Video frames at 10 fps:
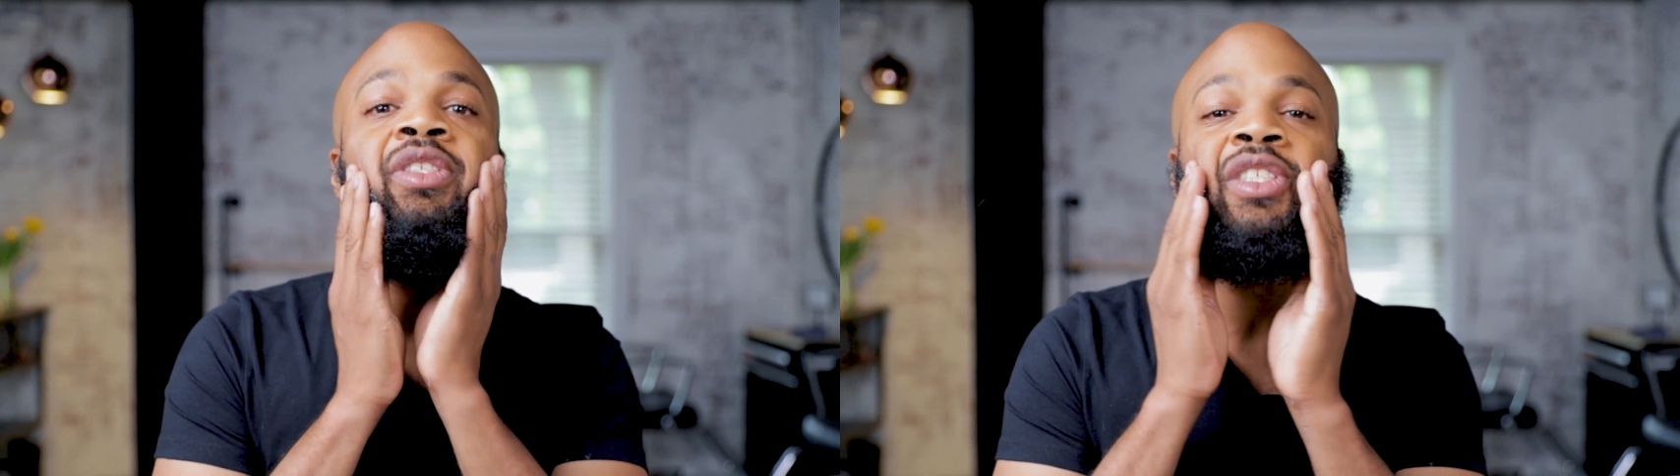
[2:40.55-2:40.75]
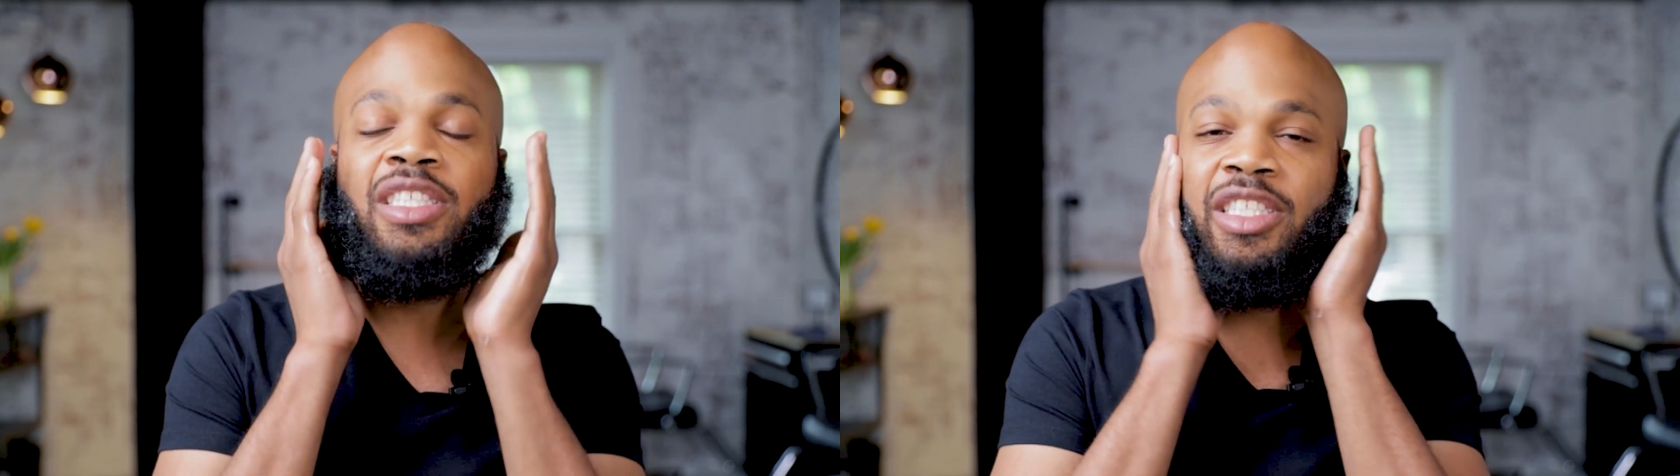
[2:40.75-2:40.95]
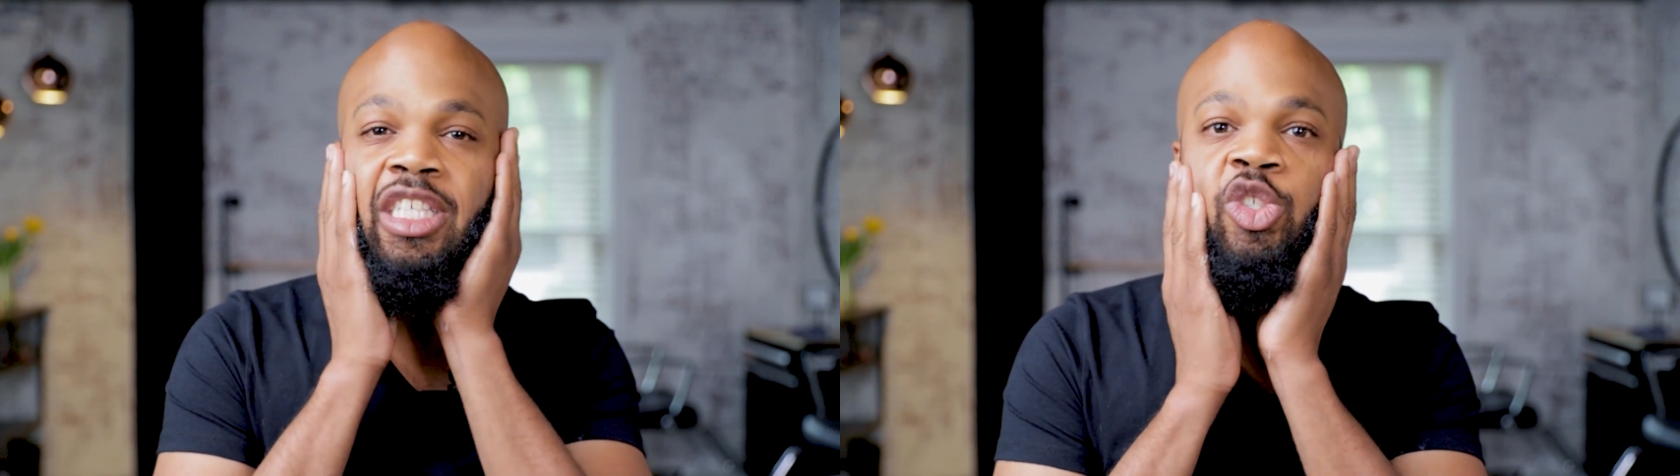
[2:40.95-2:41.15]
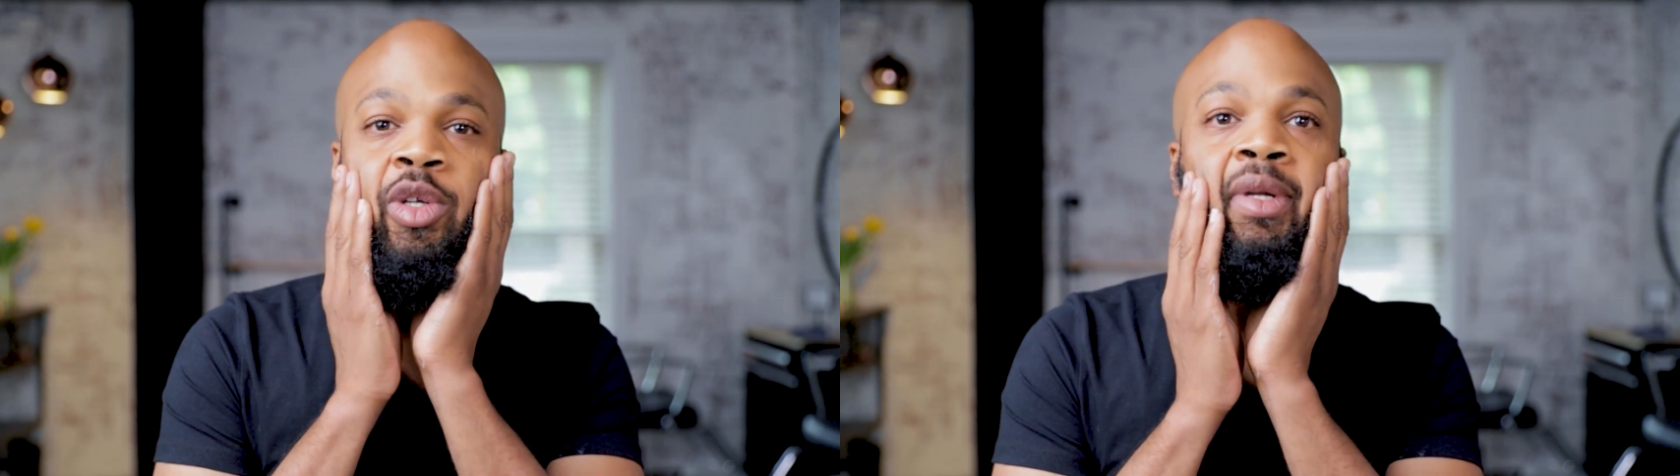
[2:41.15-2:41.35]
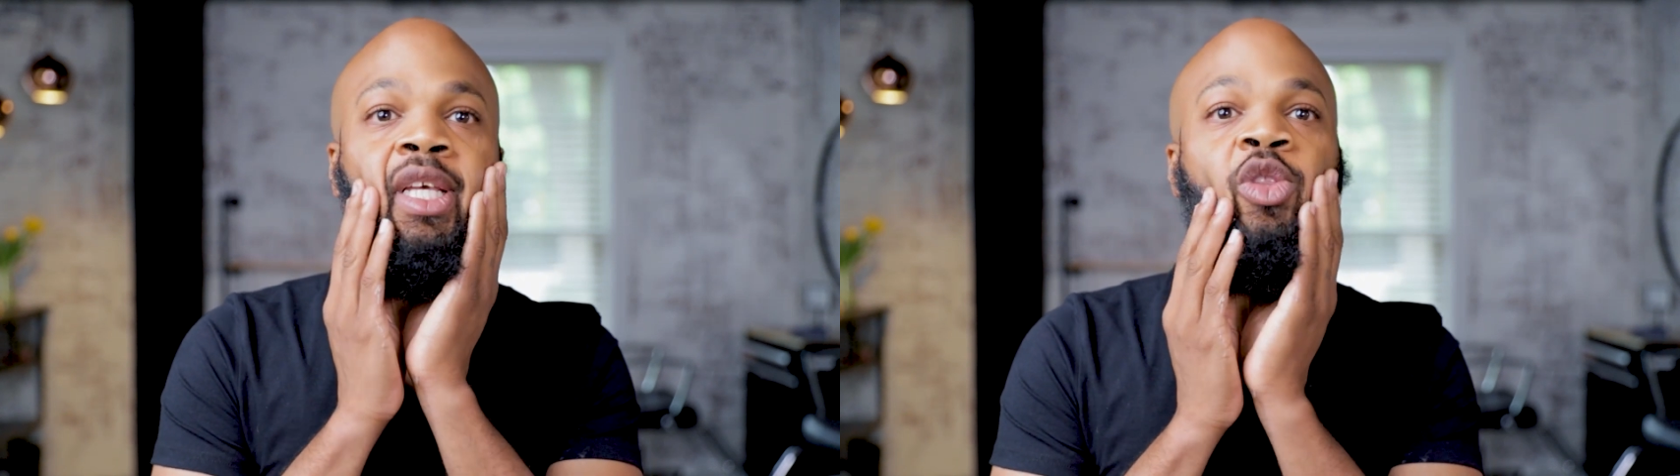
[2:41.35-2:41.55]
just
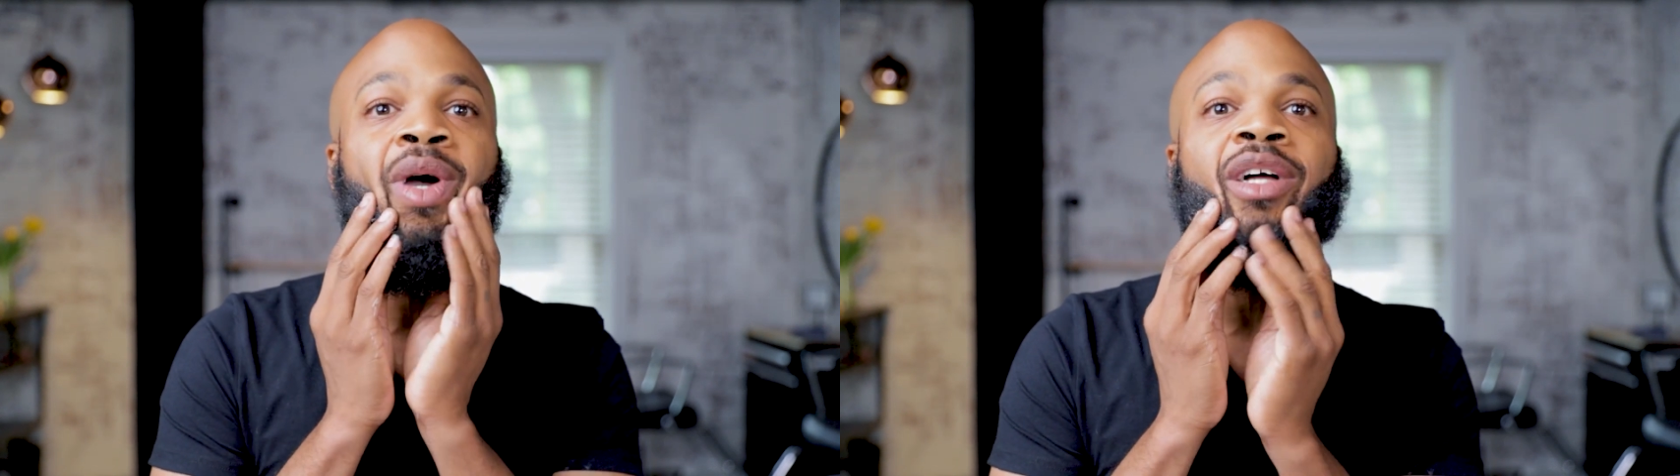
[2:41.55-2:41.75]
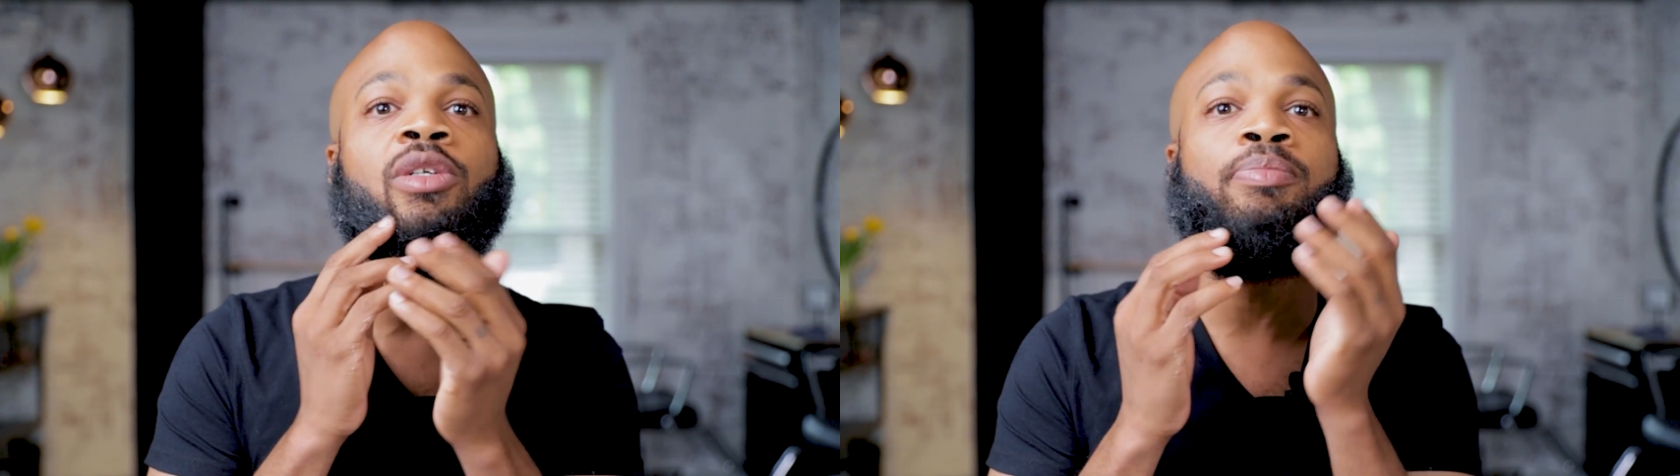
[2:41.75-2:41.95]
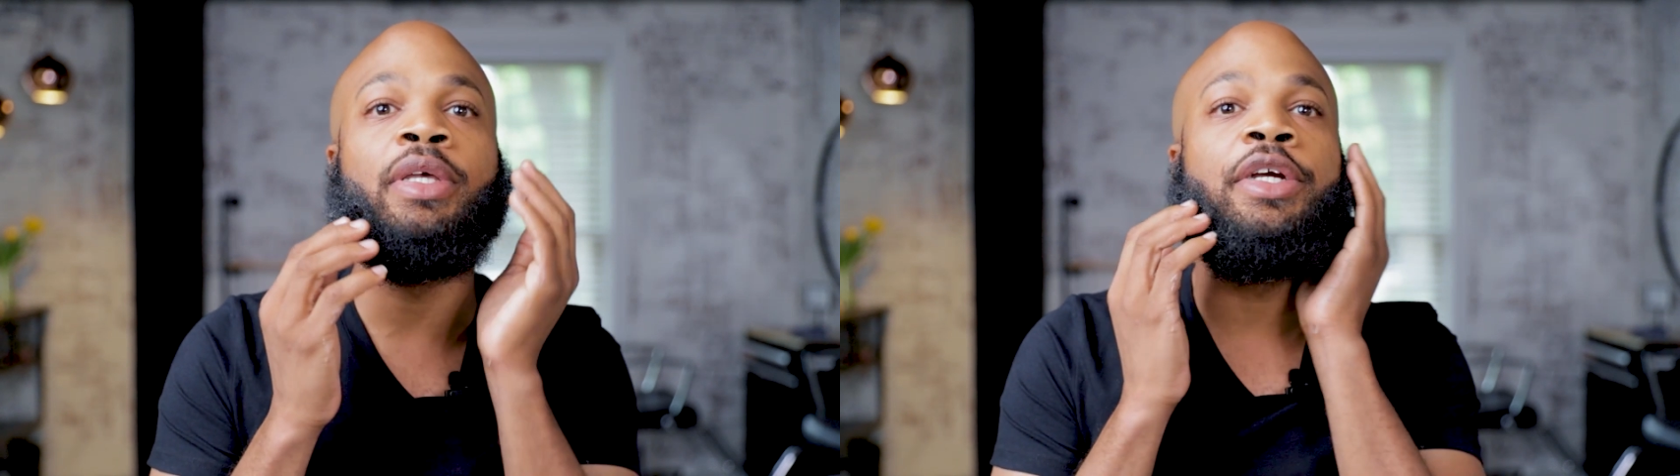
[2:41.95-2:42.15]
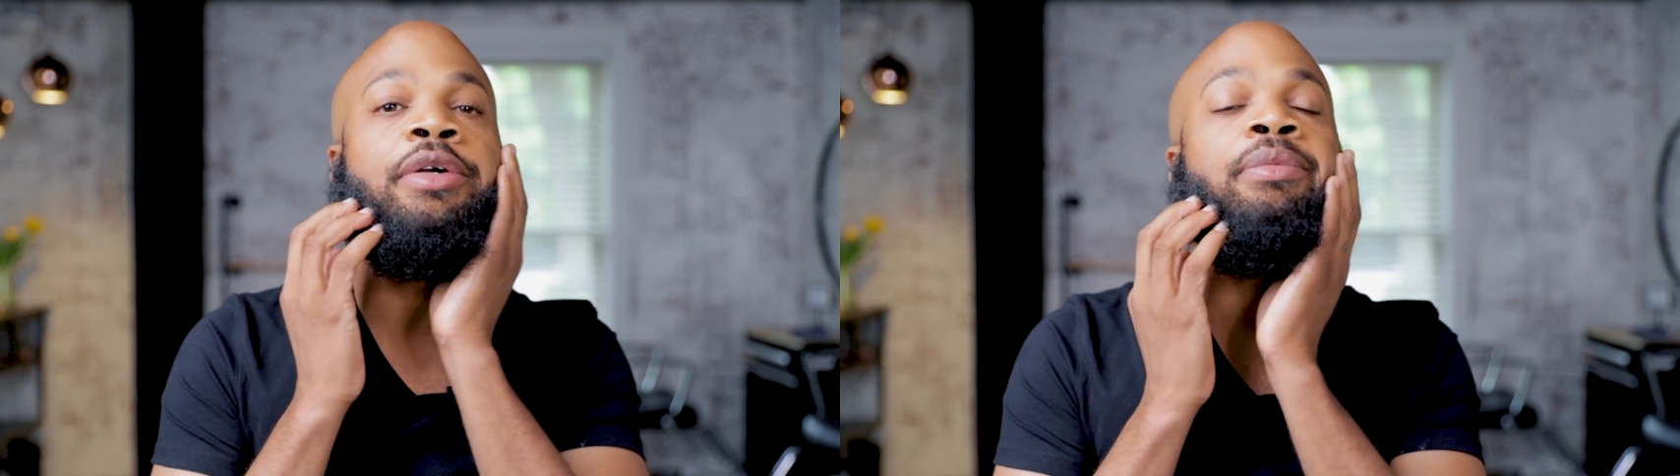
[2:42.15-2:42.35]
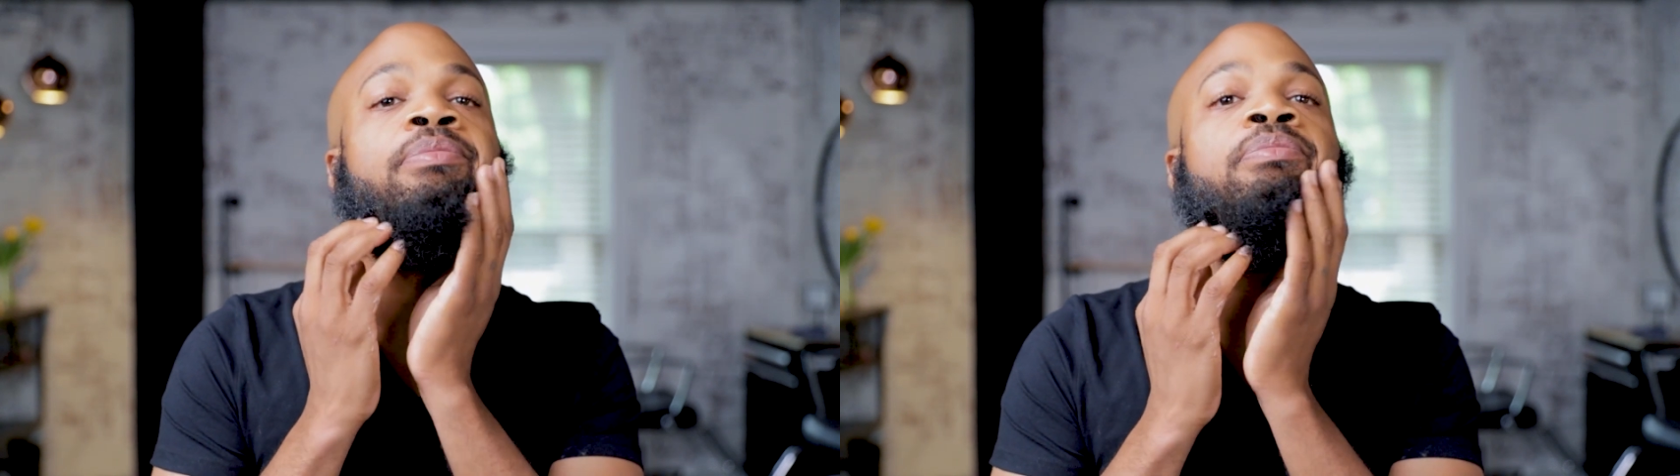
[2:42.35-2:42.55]
distribute it throughout your beard.